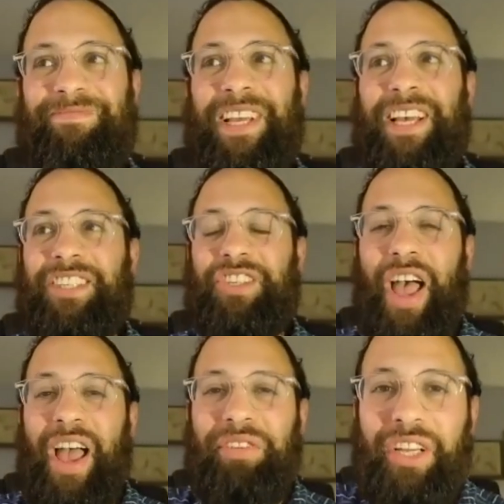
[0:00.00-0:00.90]
So
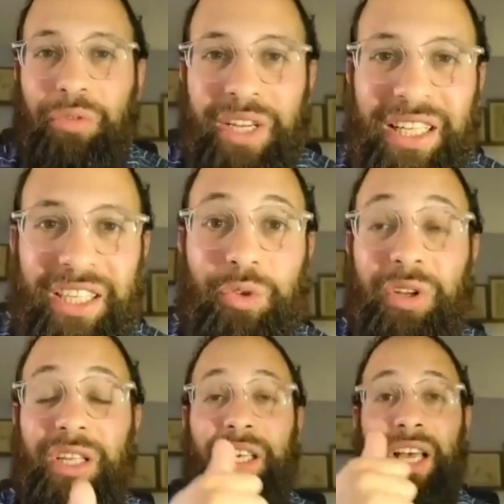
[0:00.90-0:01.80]
every yerida is
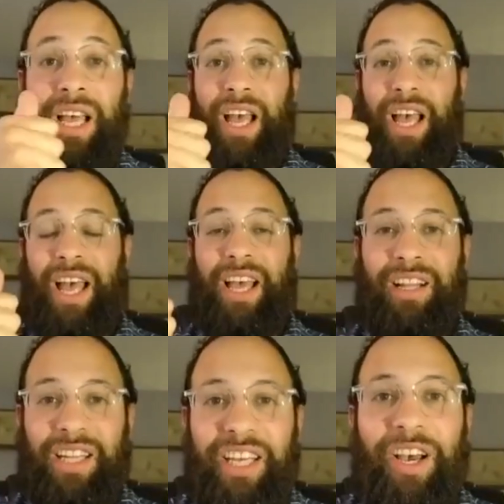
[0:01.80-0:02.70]
really an
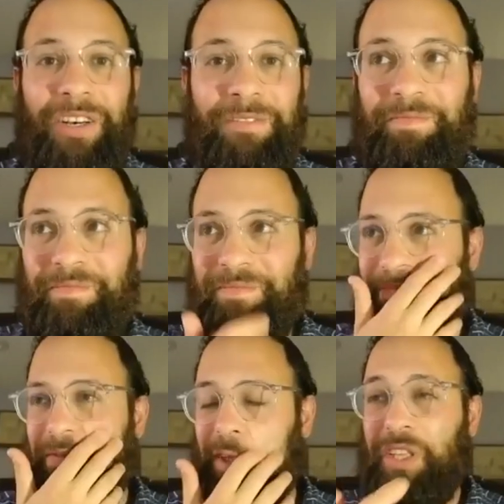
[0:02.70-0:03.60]
aliyah.
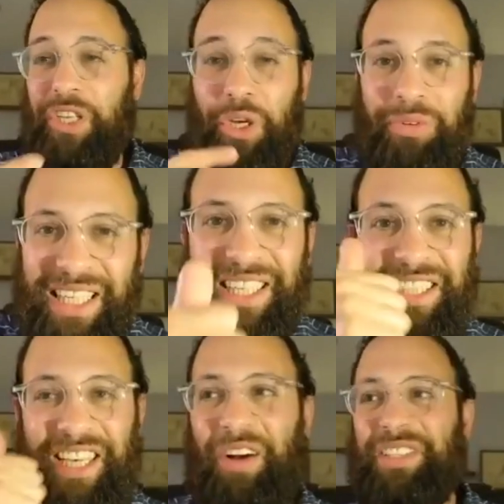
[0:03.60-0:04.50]
The yerida
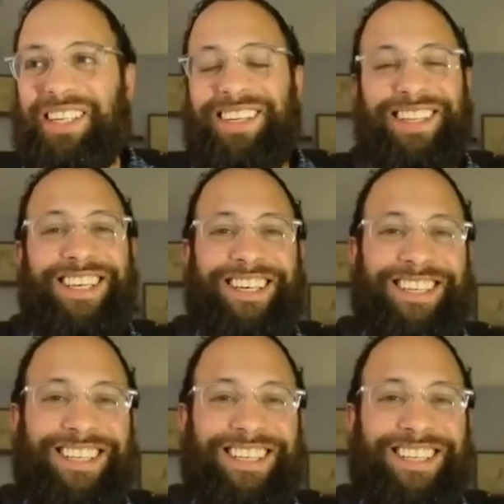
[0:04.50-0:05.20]
itself is an aliyah.